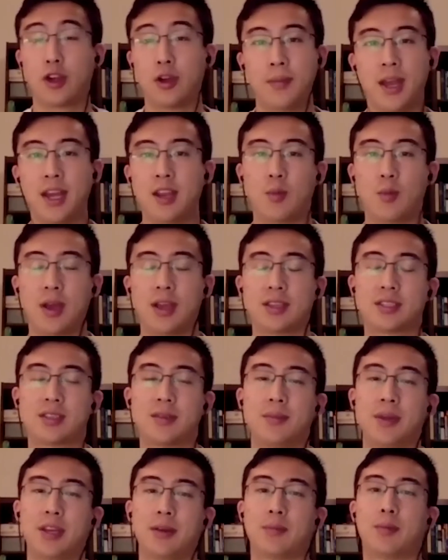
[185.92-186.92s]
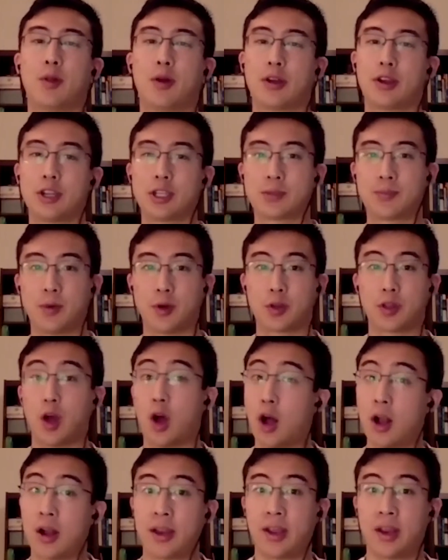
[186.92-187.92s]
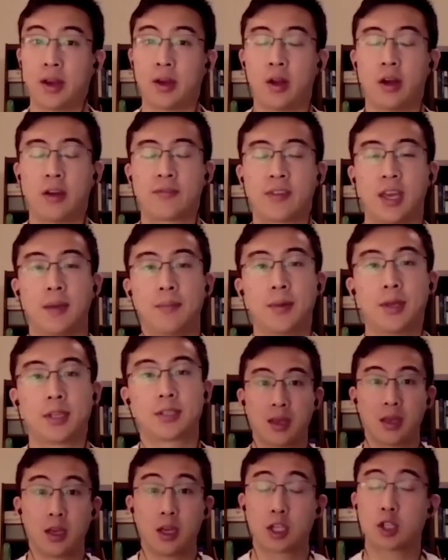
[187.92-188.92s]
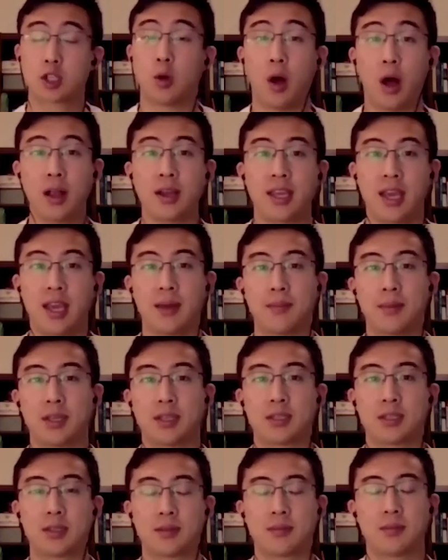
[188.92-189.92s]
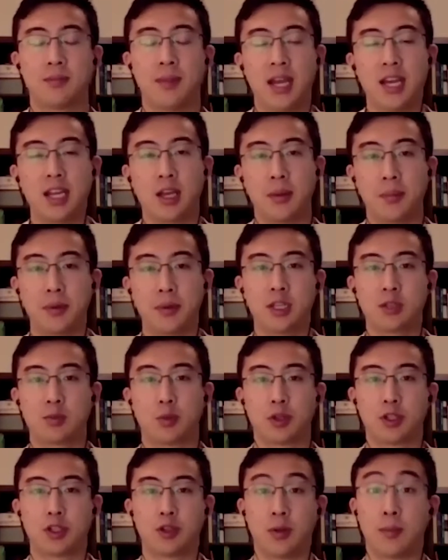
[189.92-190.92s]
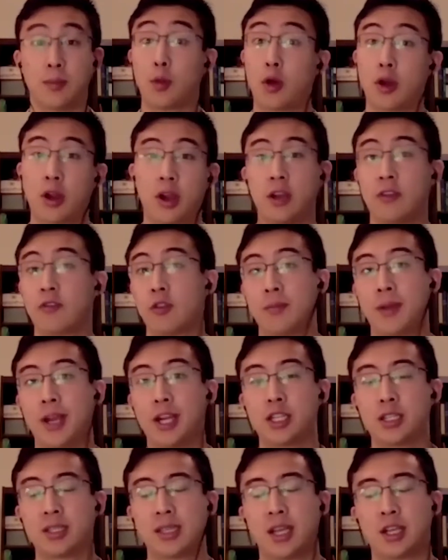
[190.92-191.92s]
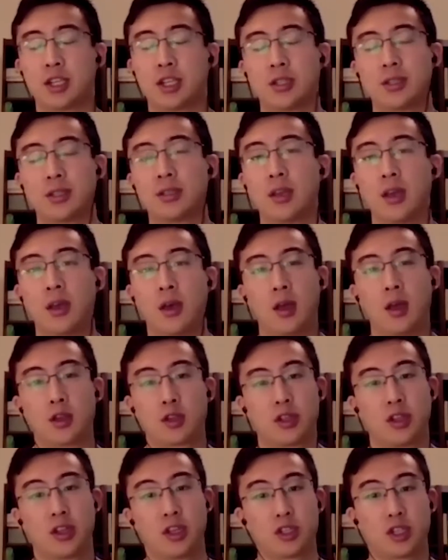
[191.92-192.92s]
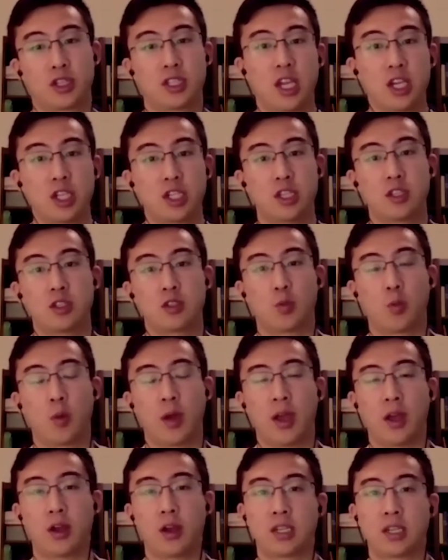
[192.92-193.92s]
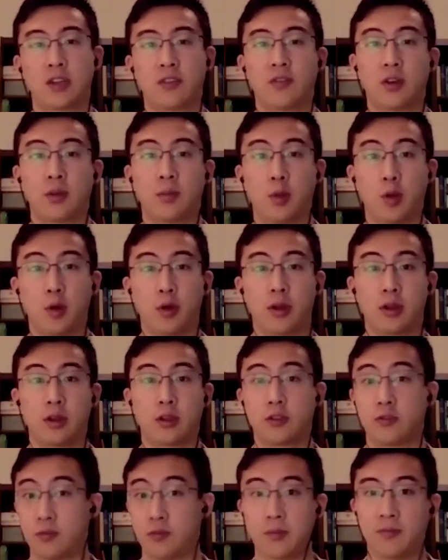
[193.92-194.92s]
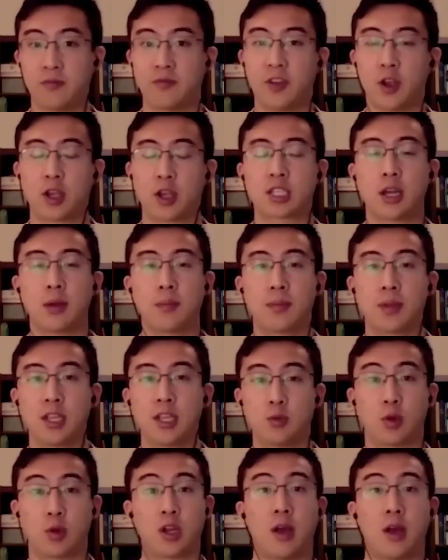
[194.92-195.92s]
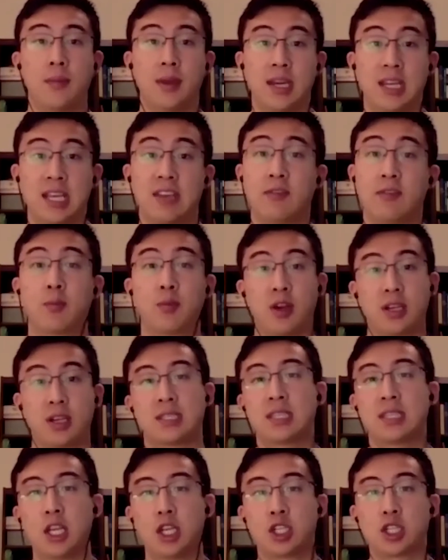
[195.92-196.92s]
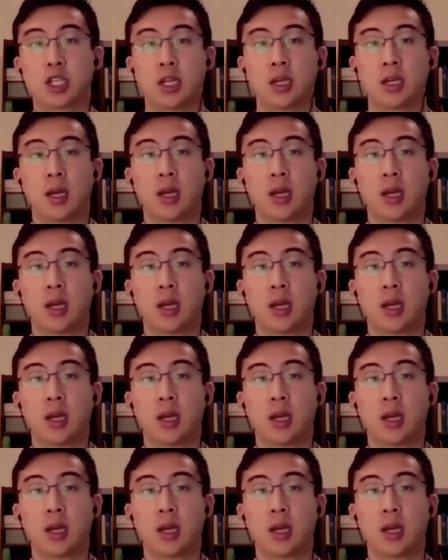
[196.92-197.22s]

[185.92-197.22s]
many ways to meet employers both on and off campus. So on campus, many companies will do employer information sessions. So these are sessions where different employers from various companies will come in and give a presentation